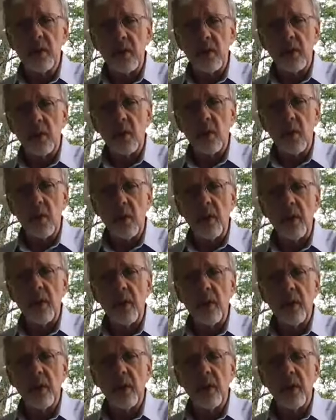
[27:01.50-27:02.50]
the Lord.
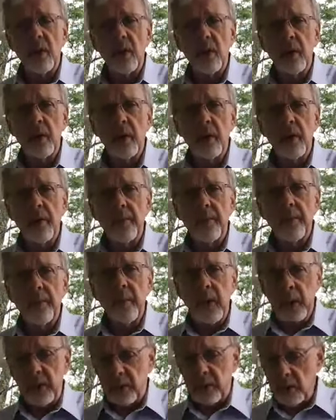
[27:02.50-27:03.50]

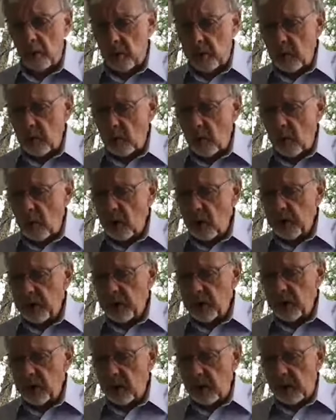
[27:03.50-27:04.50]
And so we walk
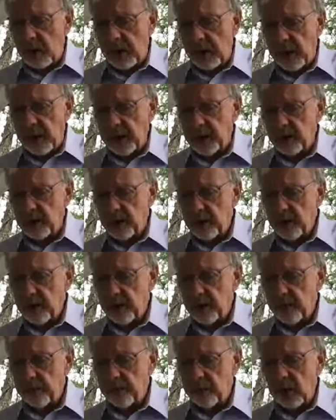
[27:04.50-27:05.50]
in the light,
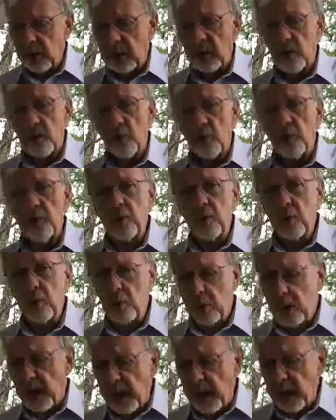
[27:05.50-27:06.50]
and through
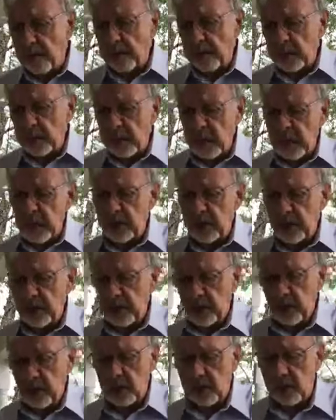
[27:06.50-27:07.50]
the
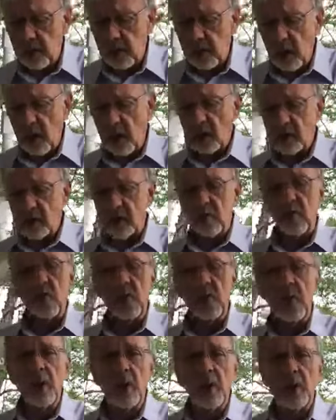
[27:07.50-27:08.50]
application of God's
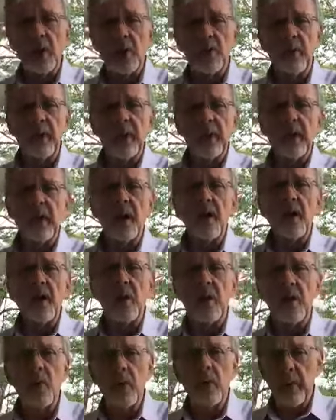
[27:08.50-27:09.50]
word, we
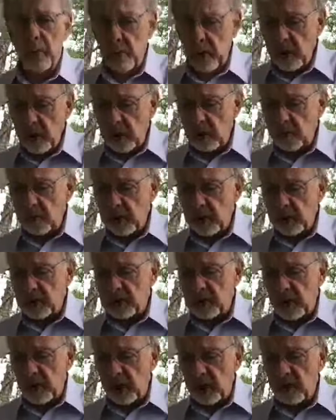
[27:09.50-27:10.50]
know that we can be
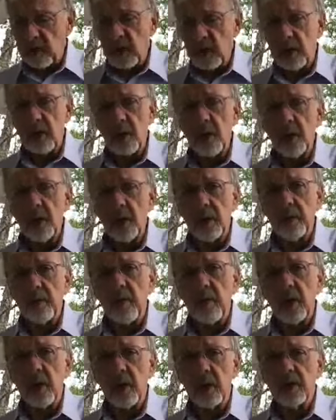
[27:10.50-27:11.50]
saved eternally
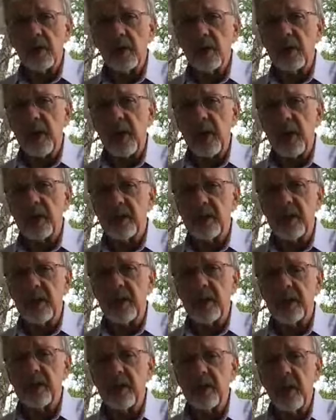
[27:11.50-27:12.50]
because the text
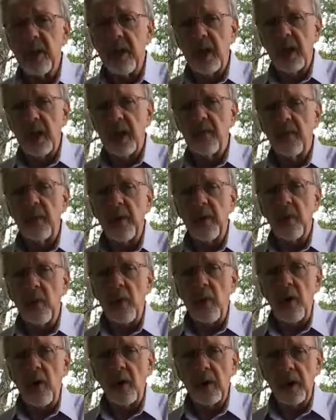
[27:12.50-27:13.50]
says, if we
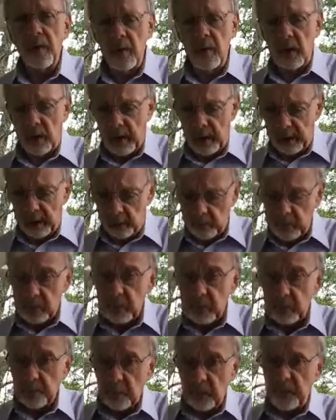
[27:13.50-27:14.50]
walk in the light, which
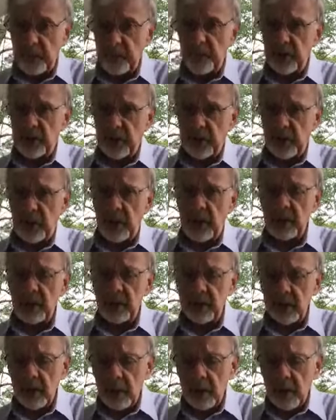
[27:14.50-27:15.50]
is present tense,